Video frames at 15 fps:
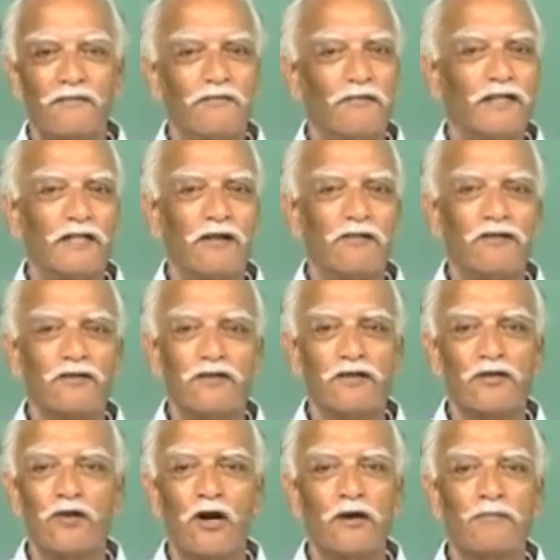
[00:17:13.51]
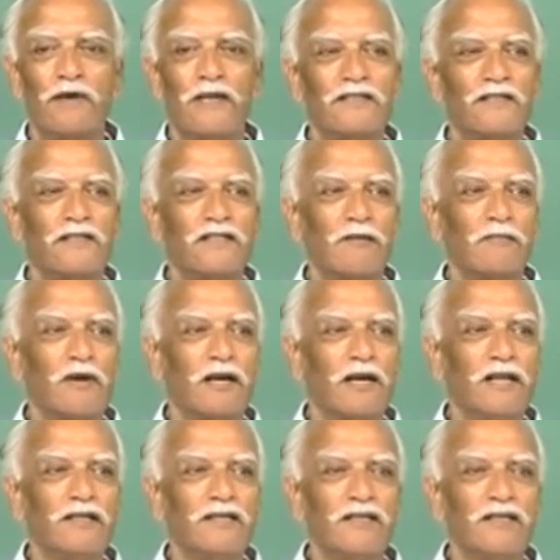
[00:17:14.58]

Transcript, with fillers: when there was not peak season but lean